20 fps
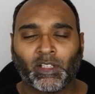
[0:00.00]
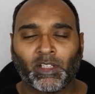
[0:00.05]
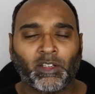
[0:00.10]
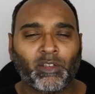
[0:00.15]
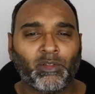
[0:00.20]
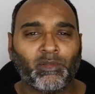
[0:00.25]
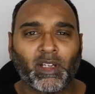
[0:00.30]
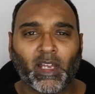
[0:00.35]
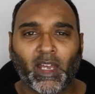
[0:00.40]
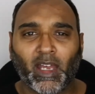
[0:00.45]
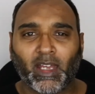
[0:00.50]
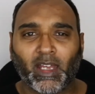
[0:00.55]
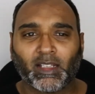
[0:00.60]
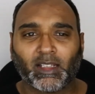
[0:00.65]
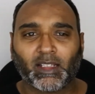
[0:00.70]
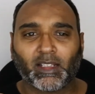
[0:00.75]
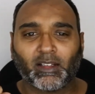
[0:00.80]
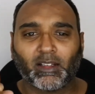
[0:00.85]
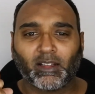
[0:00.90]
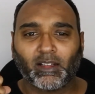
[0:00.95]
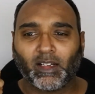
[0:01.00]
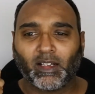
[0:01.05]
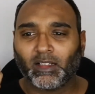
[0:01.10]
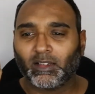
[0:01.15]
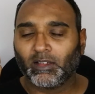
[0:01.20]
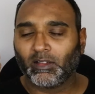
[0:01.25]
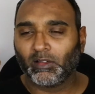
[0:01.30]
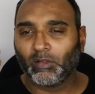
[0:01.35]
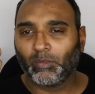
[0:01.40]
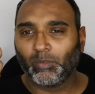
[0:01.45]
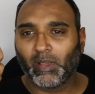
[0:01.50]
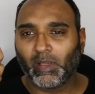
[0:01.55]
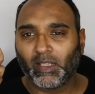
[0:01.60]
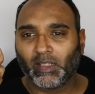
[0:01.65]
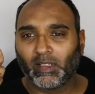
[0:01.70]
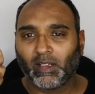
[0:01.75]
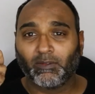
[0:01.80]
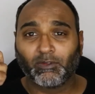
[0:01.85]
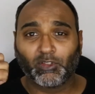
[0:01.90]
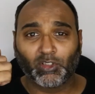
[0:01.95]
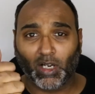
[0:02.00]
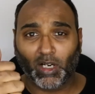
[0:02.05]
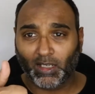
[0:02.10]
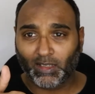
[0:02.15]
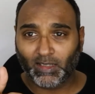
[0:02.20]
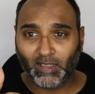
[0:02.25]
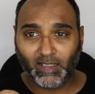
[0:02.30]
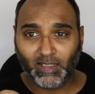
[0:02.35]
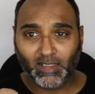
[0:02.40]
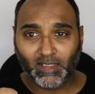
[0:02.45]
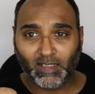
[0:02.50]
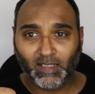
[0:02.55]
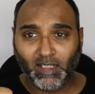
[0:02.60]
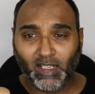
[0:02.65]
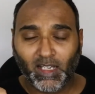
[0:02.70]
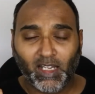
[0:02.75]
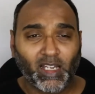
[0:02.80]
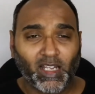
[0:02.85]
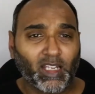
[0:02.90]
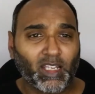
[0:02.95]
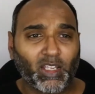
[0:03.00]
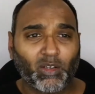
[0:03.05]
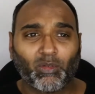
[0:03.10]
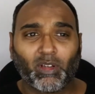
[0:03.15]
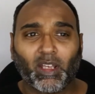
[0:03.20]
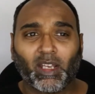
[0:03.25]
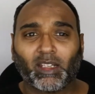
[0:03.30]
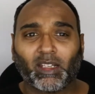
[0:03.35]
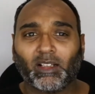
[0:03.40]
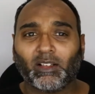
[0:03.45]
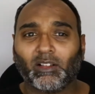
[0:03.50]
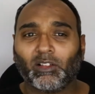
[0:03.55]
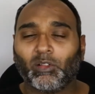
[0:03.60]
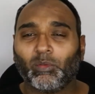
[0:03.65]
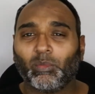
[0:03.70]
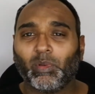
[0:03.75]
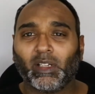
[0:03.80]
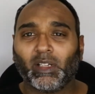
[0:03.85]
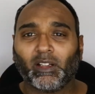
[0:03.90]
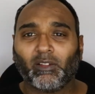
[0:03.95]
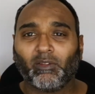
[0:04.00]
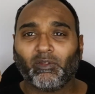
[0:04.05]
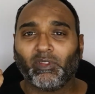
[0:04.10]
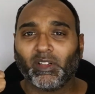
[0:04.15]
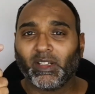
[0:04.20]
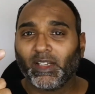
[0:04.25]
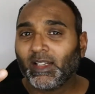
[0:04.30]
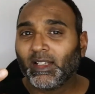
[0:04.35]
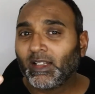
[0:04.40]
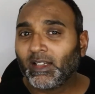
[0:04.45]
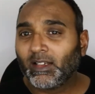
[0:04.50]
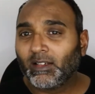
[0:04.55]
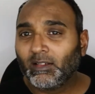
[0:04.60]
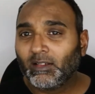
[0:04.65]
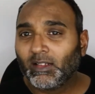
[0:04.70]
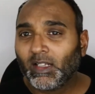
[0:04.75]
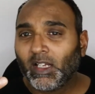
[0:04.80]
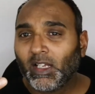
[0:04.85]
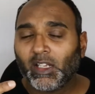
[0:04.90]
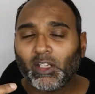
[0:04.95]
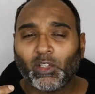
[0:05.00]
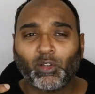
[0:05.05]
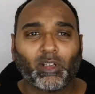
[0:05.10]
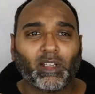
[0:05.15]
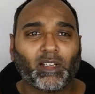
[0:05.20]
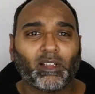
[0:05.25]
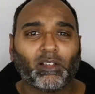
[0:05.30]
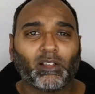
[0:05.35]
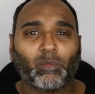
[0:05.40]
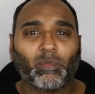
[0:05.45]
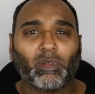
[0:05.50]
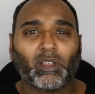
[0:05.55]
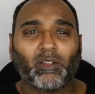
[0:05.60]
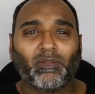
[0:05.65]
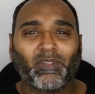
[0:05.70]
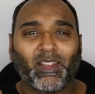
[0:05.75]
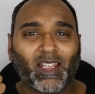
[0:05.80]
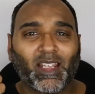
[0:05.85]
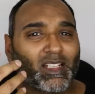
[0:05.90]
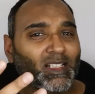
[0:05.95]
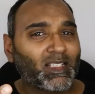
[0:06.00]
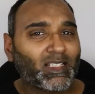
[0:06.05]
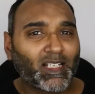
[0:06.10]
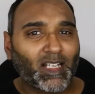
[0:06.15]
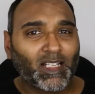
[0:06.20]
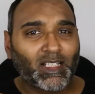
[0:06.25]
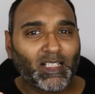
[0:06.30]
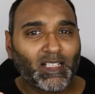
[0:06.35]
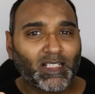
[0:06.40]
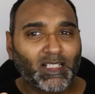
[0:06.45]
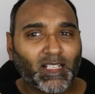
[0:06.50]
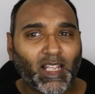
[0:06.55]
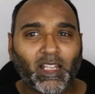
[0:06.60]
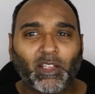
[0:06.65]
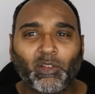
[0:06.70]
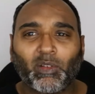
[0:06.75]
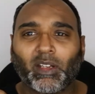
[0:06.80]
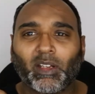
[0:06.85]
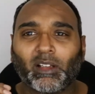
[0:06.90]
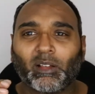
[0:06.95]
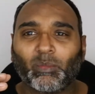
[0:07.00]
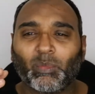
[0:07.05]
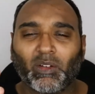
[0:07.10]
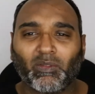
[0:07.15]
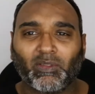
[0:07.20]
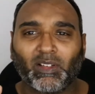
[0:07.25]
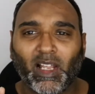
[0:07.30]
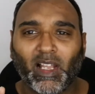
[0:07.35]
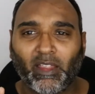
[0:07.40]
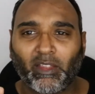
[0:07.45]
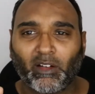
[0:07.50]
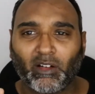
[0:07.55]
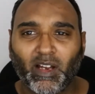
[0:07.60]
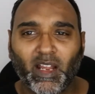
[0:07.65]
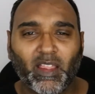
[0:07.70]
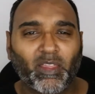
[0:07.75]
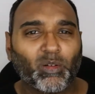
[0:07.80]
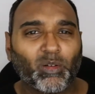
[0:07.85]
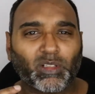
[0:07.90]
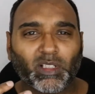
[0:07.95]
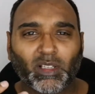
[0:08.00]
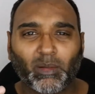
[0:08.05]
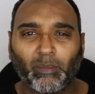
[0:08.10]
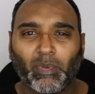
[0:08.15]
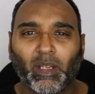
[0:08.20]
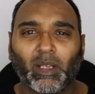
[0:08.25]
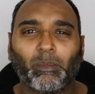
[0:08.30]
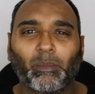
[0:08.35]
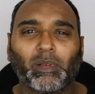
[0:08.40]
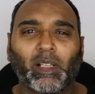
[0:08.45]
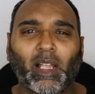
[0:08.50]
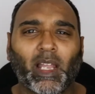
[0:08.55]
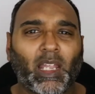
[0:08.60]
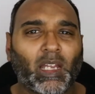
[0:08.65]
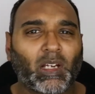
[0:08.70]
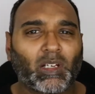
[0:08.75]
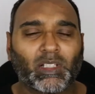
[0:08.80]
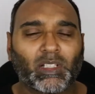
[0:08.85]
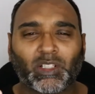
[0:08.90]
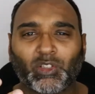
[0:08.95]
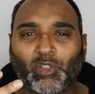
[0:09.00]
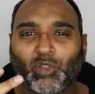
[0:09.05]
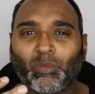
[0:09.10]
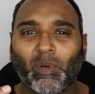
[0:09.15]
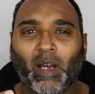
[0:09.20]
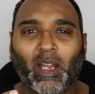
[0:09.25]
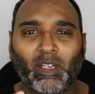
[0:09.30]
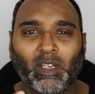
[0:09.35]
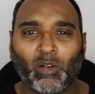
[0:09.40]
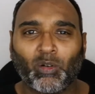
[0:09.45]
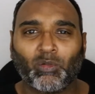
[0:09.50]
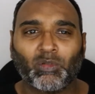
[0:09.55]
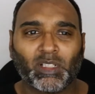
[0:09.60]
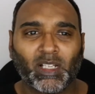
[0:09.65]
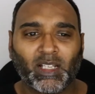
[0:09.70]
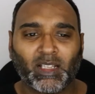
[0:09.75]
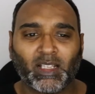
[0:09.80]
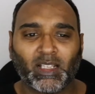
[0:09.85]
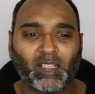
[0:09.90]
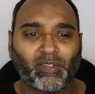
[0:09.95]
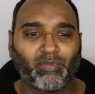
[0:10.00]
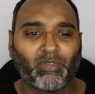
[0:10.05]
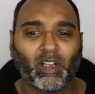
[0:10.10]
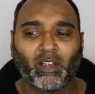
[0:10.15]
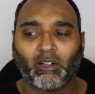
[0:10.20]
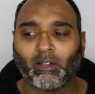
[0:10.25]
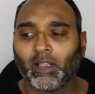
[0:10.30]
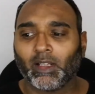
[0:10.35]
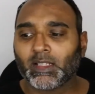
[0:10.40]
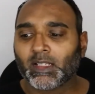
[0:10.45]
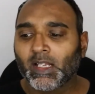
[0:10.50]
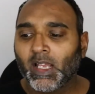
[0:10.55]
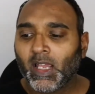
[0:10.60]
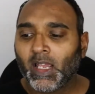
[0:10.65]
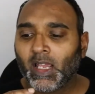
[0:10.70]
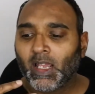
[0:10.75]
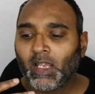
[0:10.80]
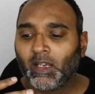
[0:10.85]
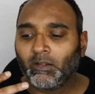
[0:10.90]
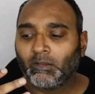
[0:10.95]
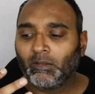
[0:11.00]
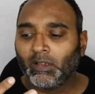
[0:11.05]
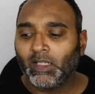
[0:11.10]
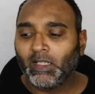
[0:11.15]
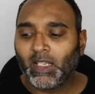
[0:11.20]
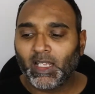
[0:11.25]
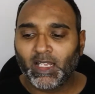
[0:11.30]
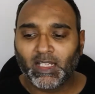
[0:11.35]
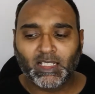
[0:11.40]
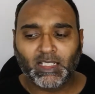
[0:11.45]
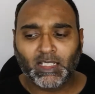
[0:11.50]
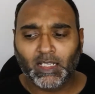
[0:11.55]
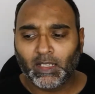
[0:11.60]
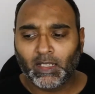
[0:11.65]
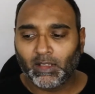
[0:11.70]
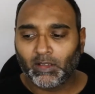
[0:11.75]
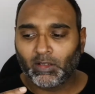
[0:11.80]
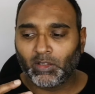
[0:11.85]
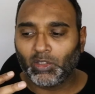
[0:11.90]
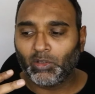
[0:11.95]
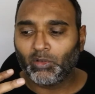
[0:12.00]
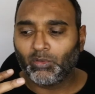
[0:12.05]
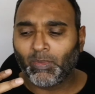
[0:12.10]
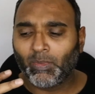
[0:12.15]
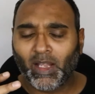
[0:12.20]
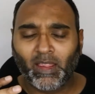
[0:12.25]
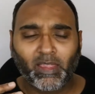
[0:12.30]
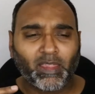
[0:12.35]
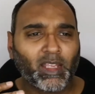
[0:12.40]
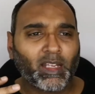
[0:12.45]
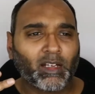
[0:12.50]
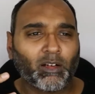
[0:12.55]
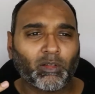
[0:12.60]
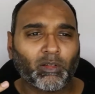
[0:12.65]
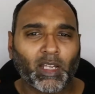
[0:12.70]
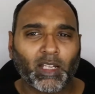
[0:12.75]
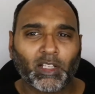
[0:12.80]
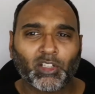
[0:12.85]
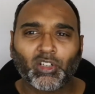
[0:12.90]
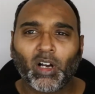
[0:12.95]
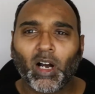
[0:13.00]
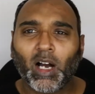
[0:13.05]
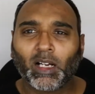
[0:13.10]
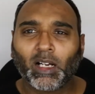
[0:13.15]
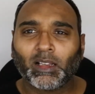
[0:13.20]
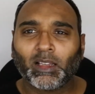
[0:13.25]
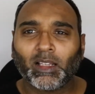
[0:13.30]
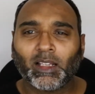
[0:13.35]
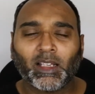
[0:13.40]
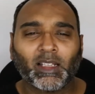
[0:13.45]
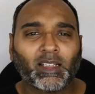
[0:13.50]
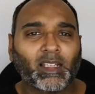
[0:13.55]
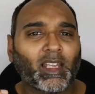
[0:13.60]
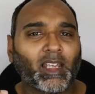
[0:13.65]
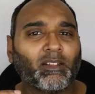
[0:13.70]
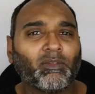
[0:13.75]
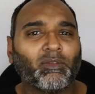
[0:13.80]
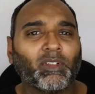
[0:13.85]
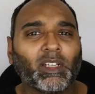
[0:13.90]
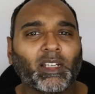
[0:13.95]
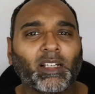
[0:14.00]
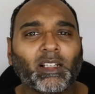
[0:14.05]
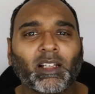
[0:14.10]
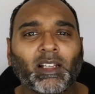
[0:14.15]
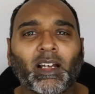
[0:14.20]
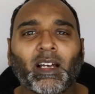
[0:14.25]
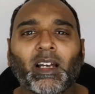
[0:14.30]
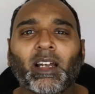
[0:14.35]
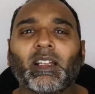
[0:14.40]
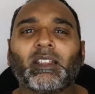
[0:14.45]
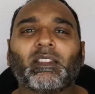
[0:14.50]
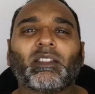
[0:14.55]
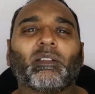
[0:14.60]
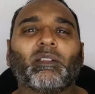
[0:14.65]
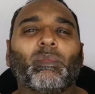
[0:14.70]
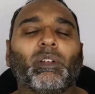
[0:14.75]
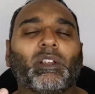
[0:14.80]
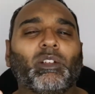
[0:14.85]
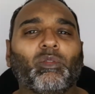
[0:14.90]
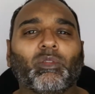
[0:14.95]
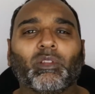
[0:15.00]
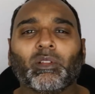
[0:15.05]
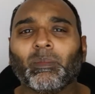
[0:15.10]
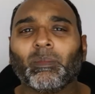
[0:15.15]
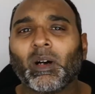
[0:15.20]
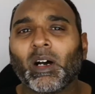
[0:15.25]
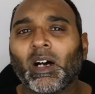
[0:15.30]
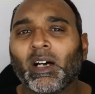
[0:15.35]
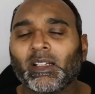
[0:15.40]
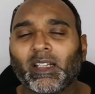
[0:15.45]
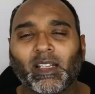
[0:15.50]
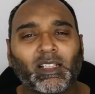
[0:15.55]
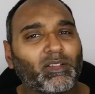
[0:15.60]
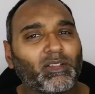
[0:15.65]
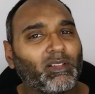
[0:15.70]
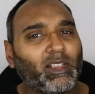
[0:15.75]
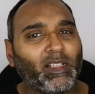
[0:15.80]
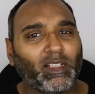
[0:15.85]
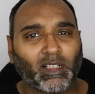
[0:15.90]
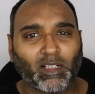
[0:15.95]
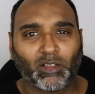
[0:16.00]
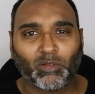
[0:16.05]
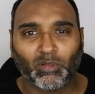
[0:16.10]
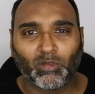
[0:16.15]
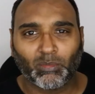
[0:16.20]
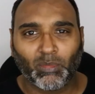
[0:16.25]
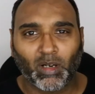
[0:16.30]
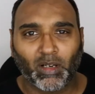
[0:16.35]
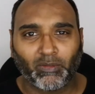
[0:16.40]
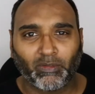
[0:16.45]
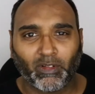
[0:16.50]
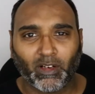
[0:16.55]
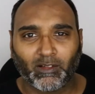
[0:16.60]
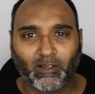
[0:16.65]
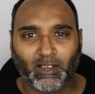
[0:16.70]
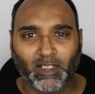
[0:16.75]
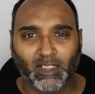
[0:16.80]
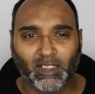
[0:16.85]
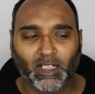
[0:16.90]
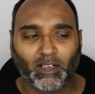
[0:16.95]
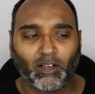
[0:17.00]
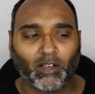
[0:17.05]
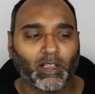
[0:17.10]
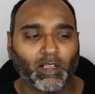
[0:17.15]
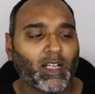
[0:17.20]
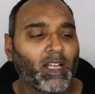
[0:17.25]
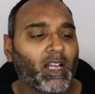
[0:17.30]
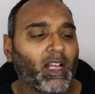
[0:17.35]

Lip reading: You get a little bit of chocolate, you get a little bit of vanilla, you get a little bit of incense, and you get a little bit of leather. And those are the big players to my nose in this fragrance. Really, you might think, okay, chocolate and vanilla, it's a little bit gourmand. It's really not a gourmand fragrance at all.